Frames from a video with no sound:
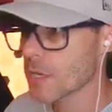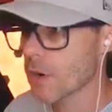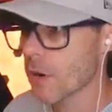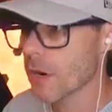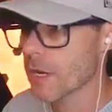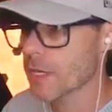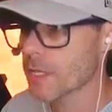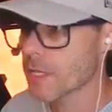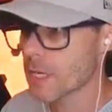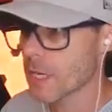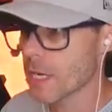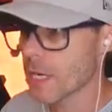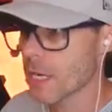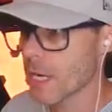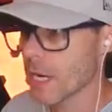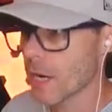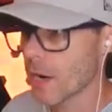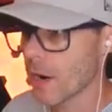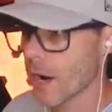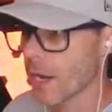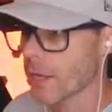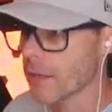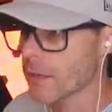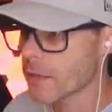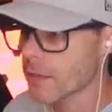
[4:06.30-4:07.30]
guys in
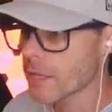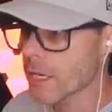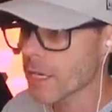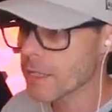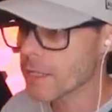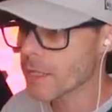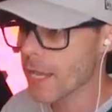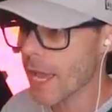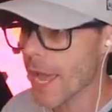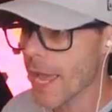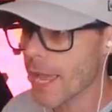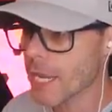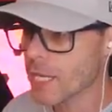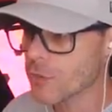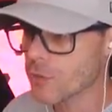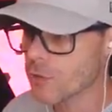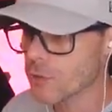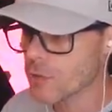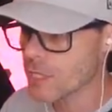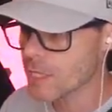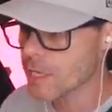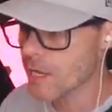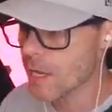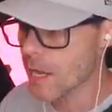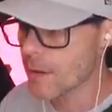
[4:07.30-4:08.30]
here. I think the angel
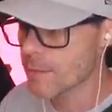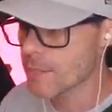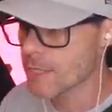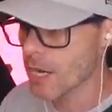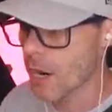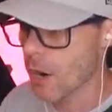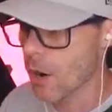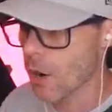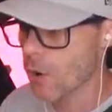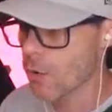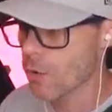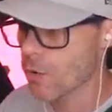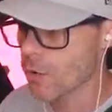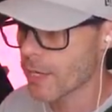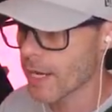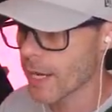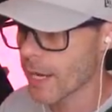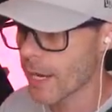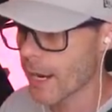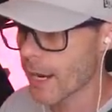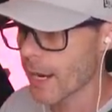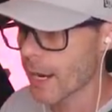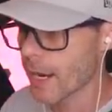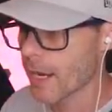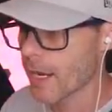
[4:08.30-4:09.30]
slimes are
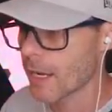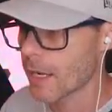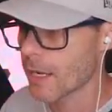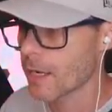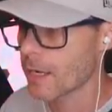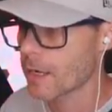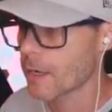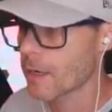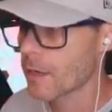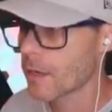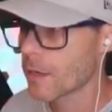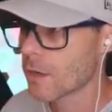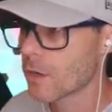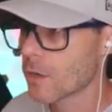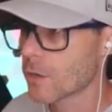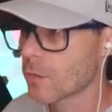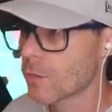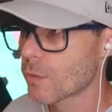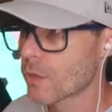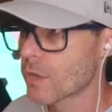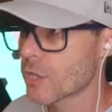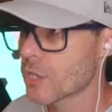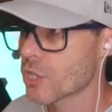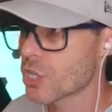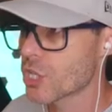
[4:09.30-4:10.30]
okay
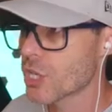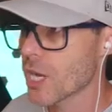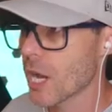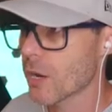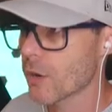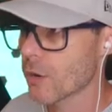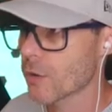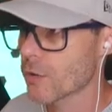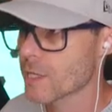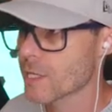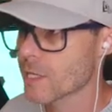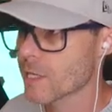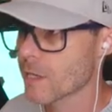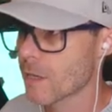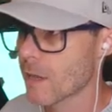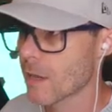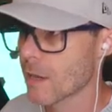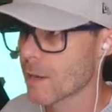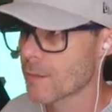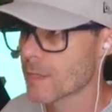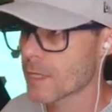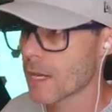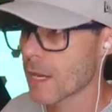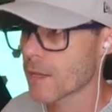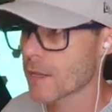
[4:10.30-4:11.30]
with the shadow
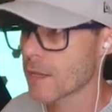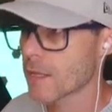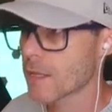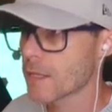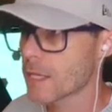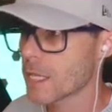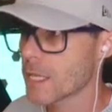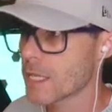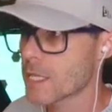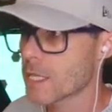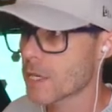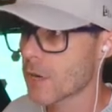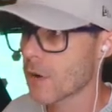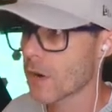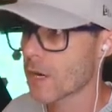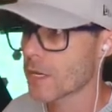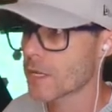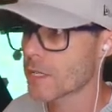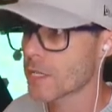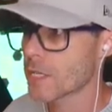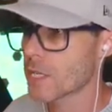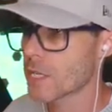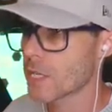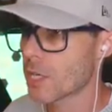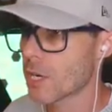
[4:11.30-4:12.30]
slimes. I think these
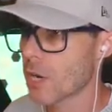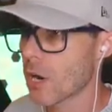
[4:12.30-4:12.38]
guys can